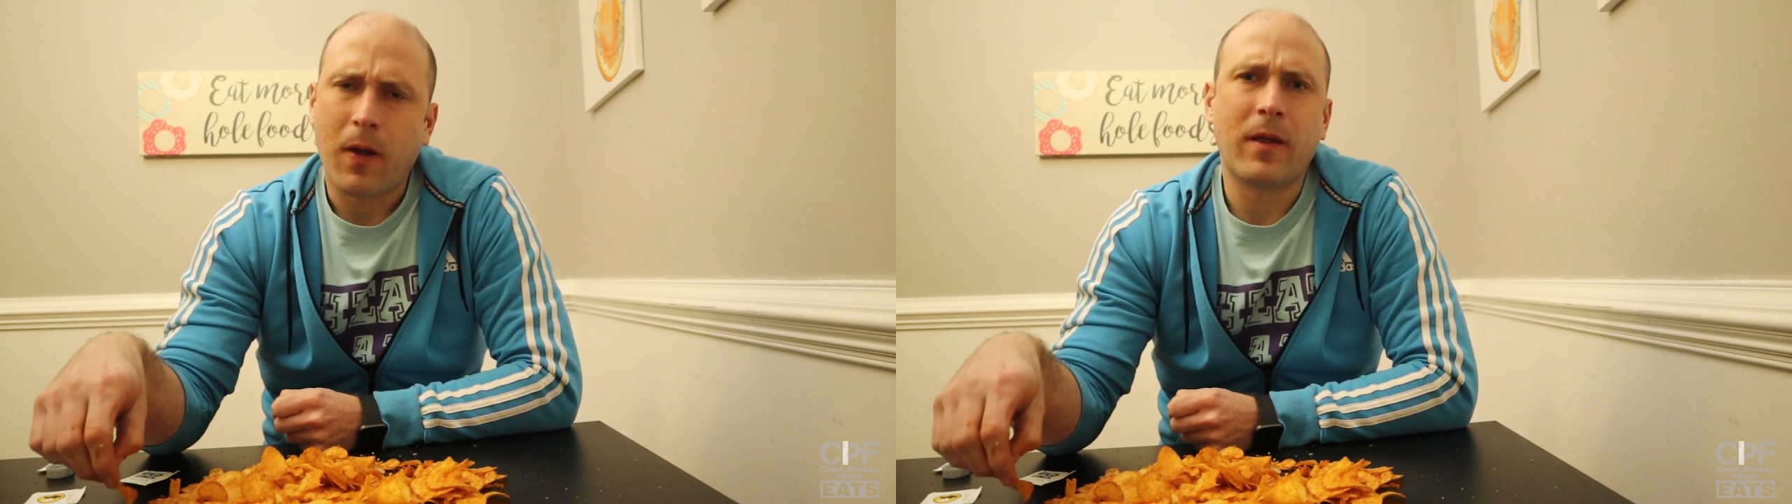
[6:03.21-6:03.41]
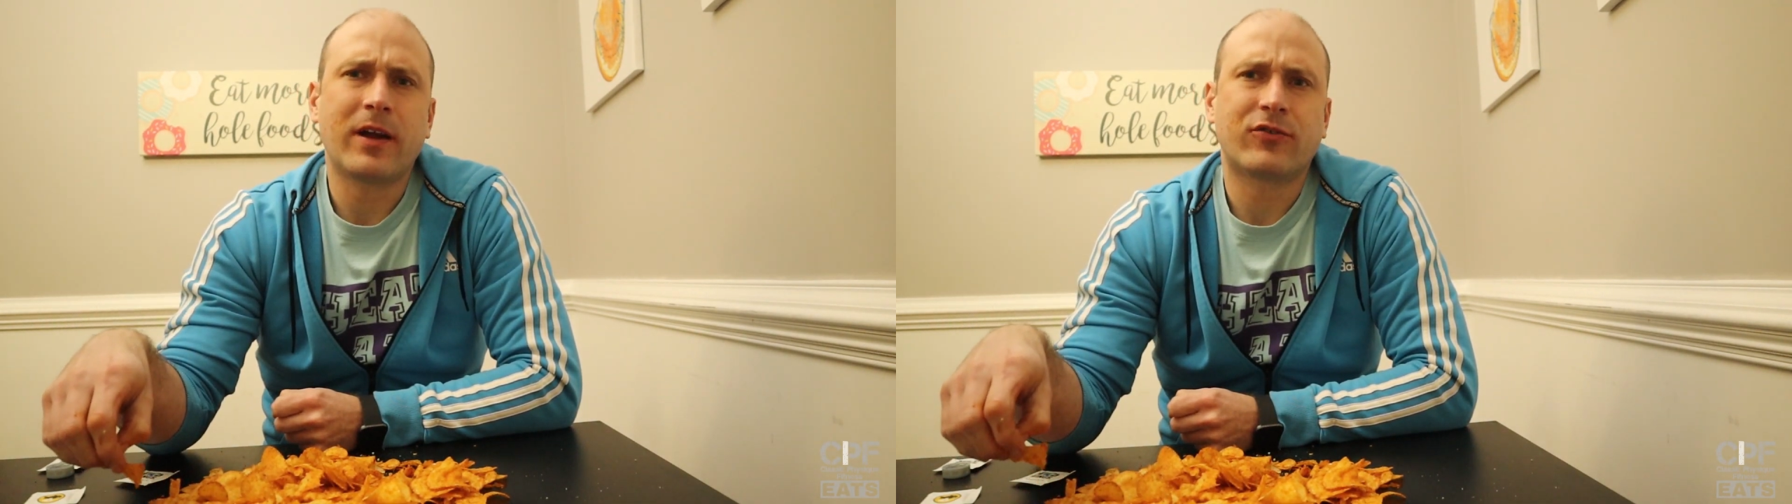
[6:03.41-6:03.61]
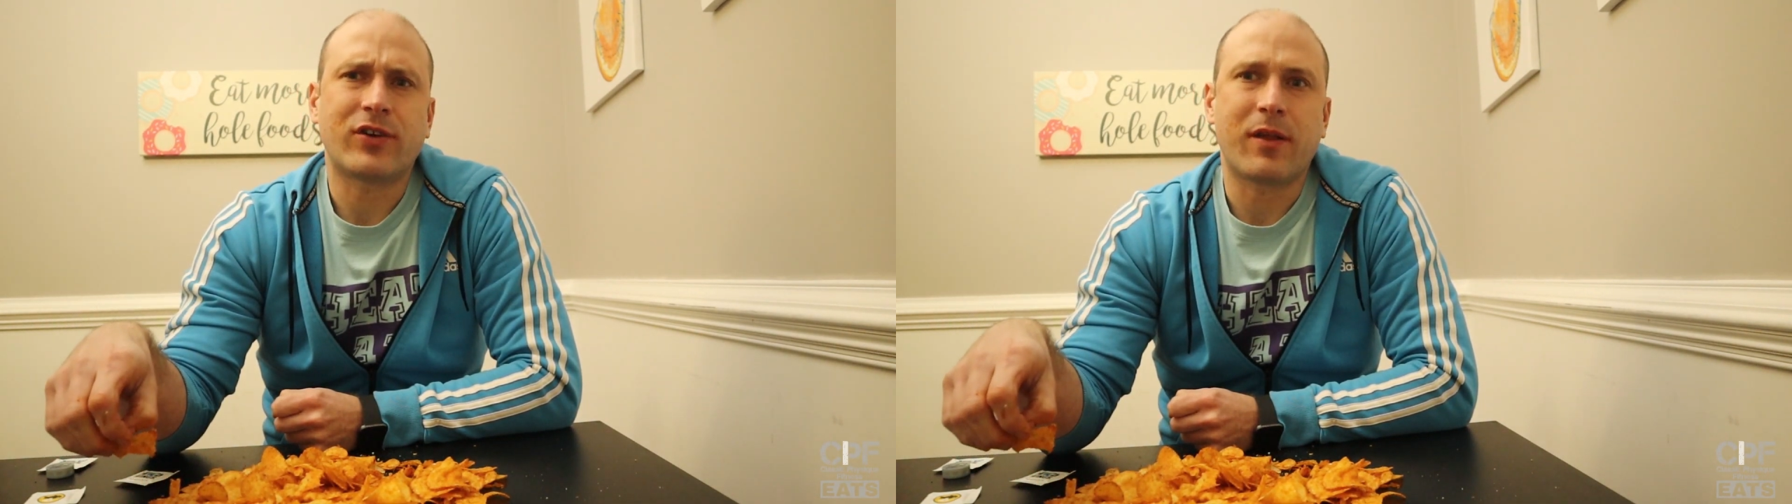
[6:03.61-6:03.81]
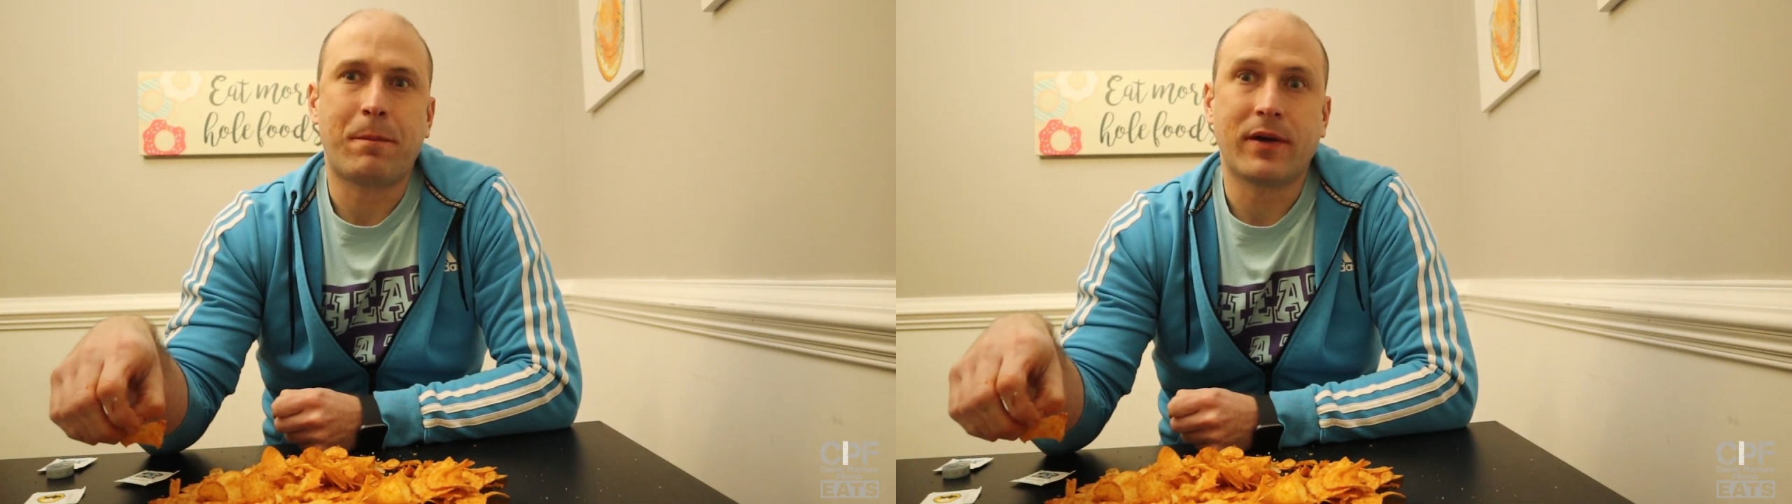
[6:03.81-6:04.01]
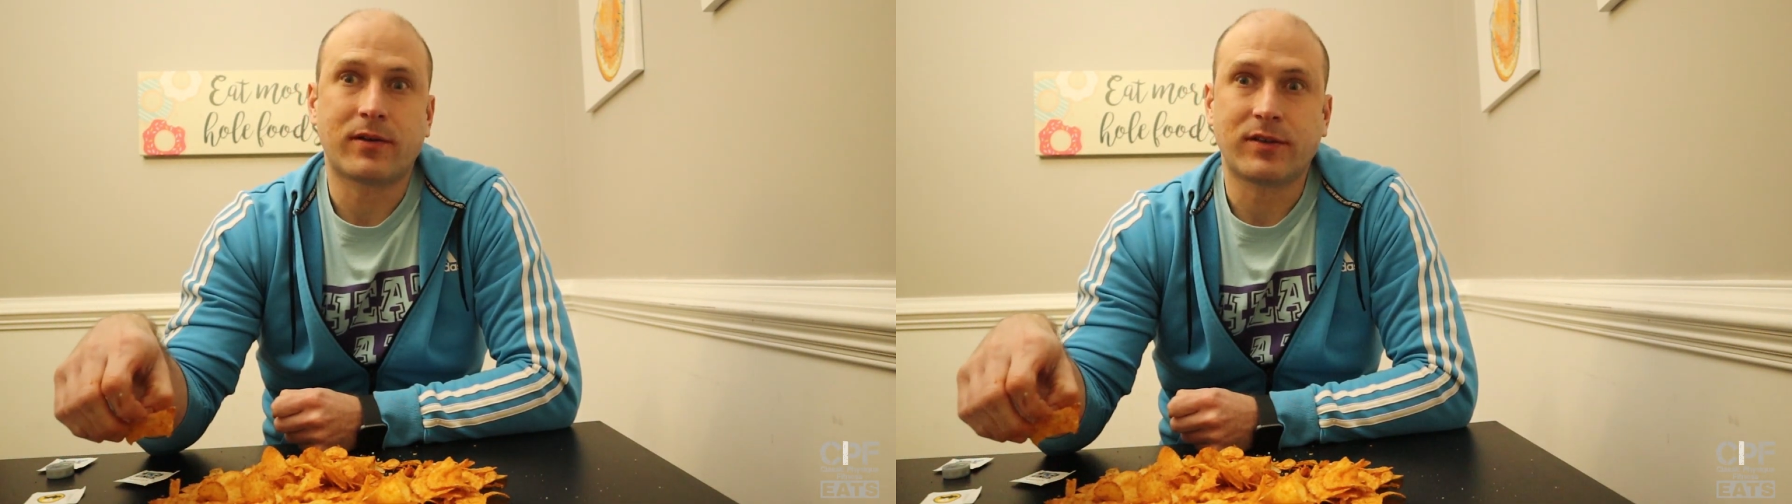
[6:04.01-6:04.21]
I think I tried the
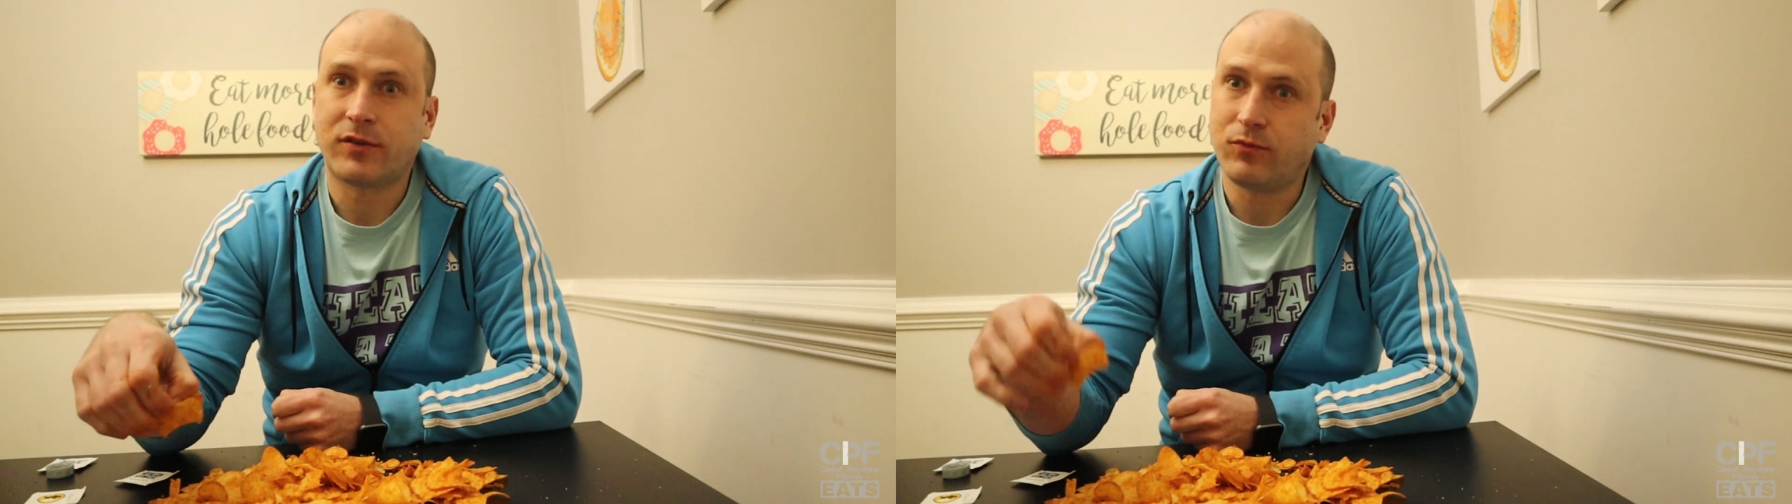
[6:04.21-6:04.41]
pickles,